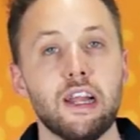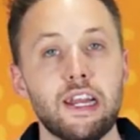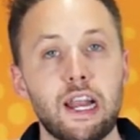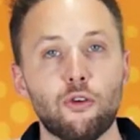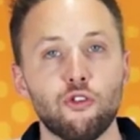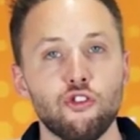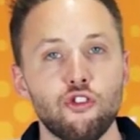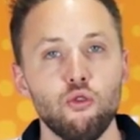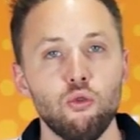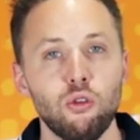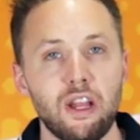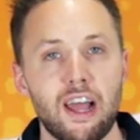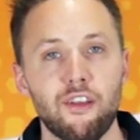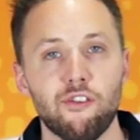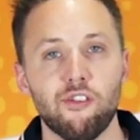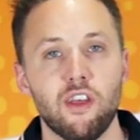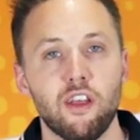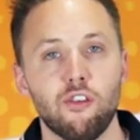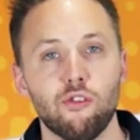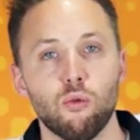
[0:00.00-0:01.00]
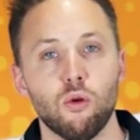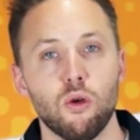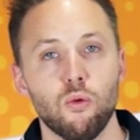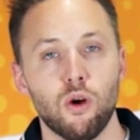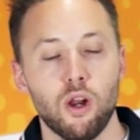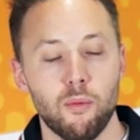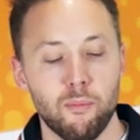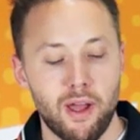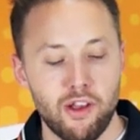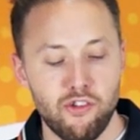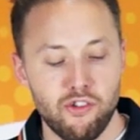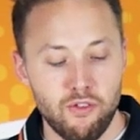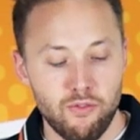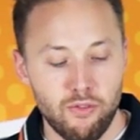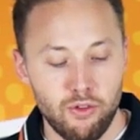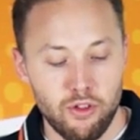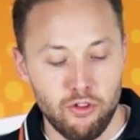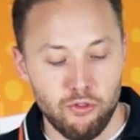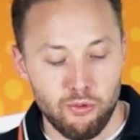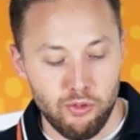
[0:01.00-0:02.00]
Now, two last things that we want to mention
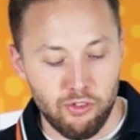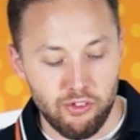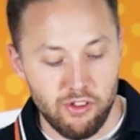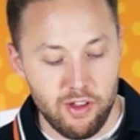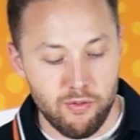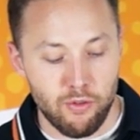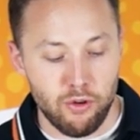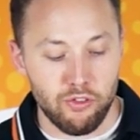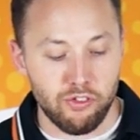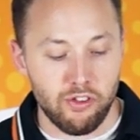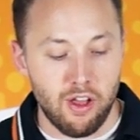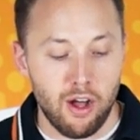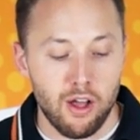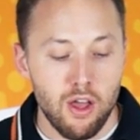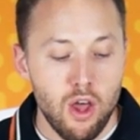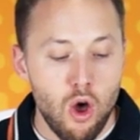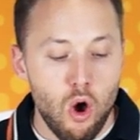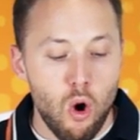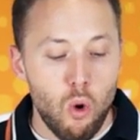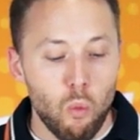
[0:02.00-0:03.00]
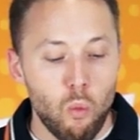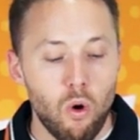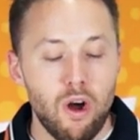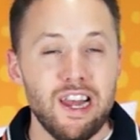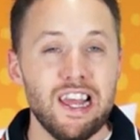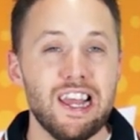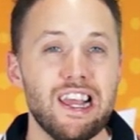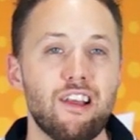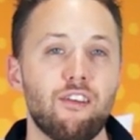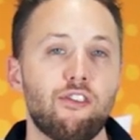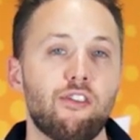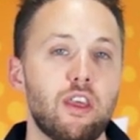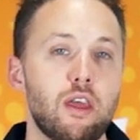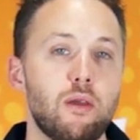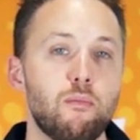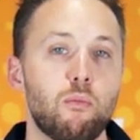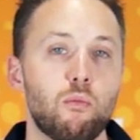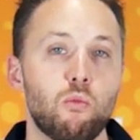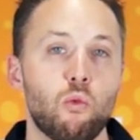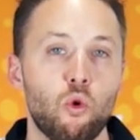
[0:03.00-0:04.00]
for these receivers. One is
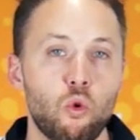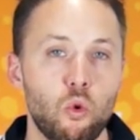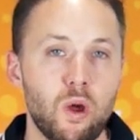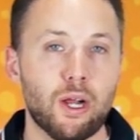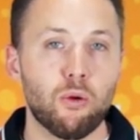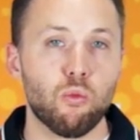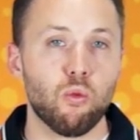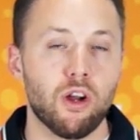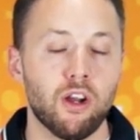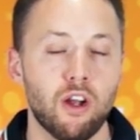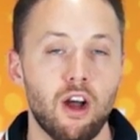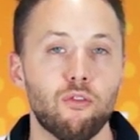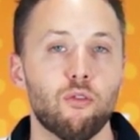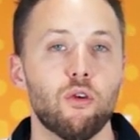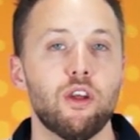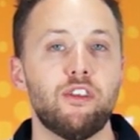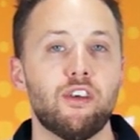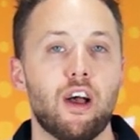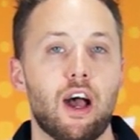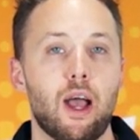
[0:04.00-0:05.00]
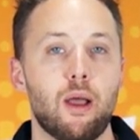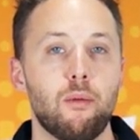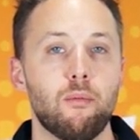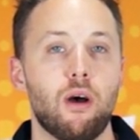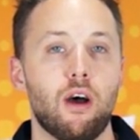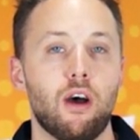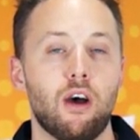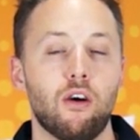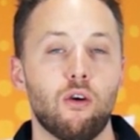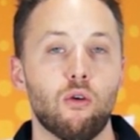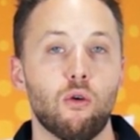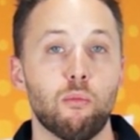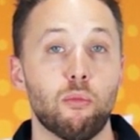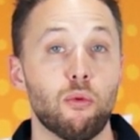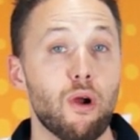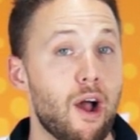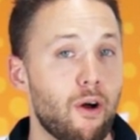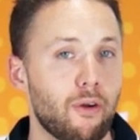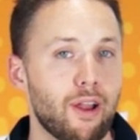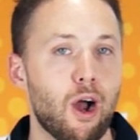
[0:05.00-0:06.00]
the quick recovery time or
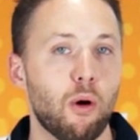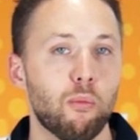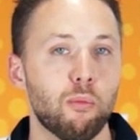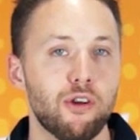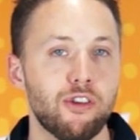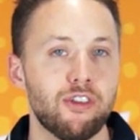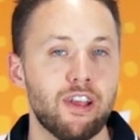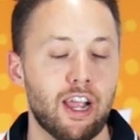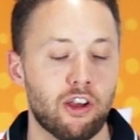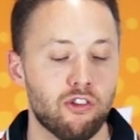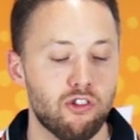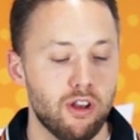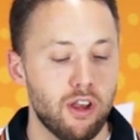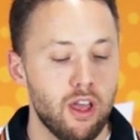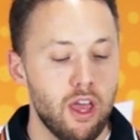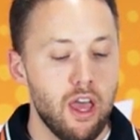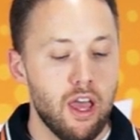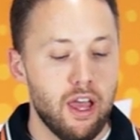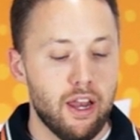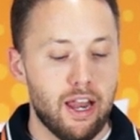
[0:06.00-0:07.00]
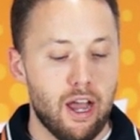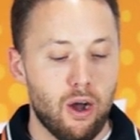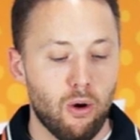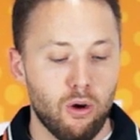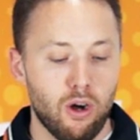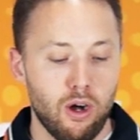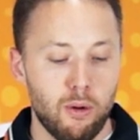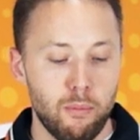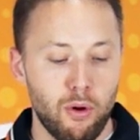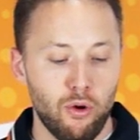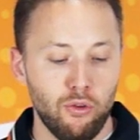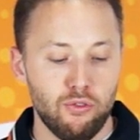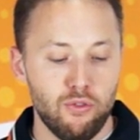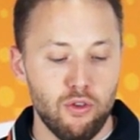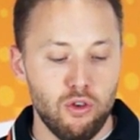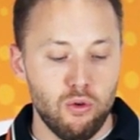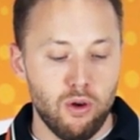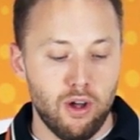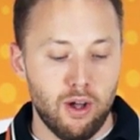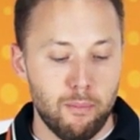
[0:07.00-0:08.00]
brownout protection. Now, most
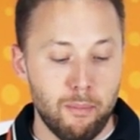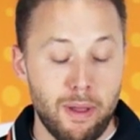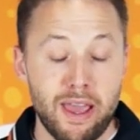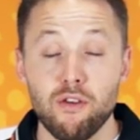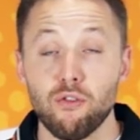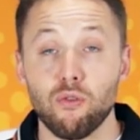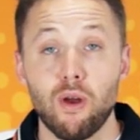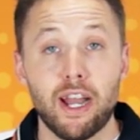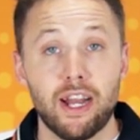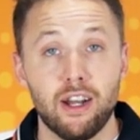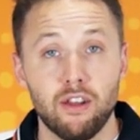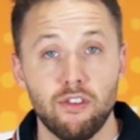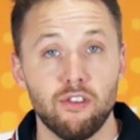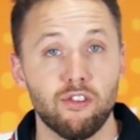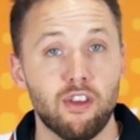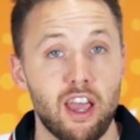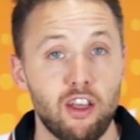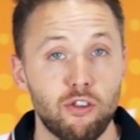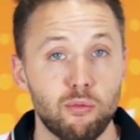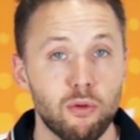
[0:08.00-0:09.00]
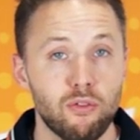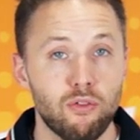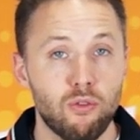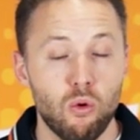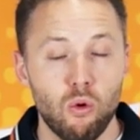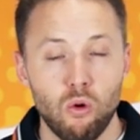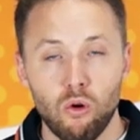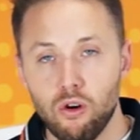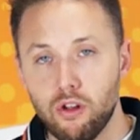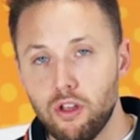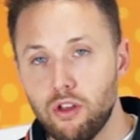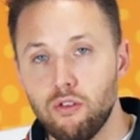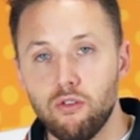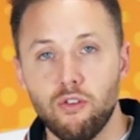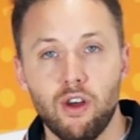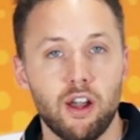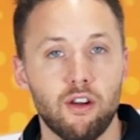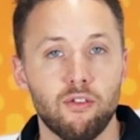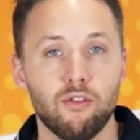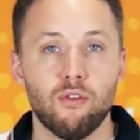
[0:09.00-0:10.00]
of you may have ran into this case before, or
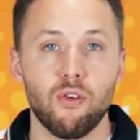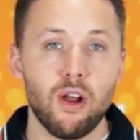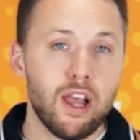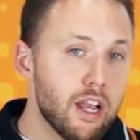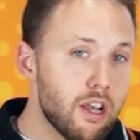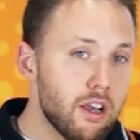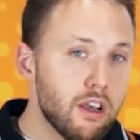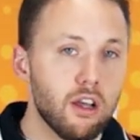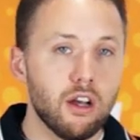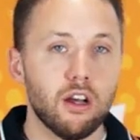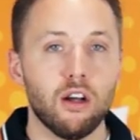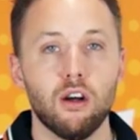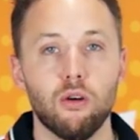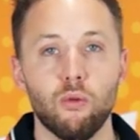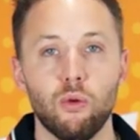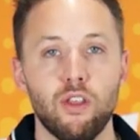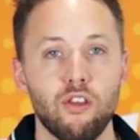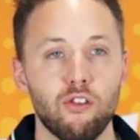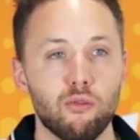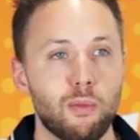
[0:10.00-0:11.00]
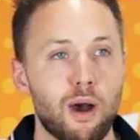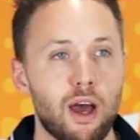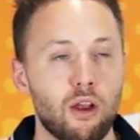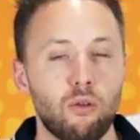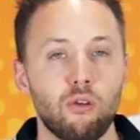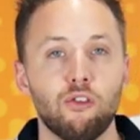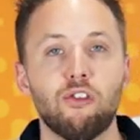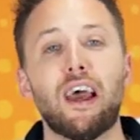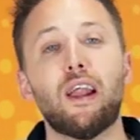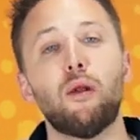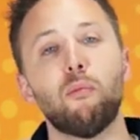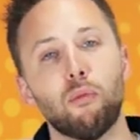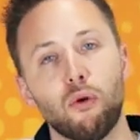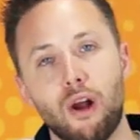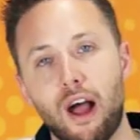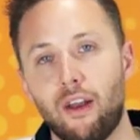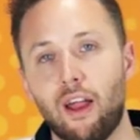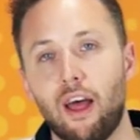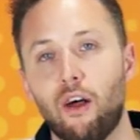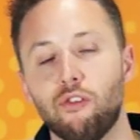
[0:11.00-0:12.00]
you've had a friend with his model has had a
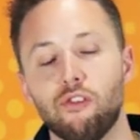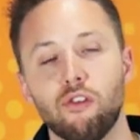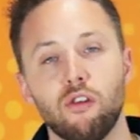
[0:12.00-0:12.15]
brownout.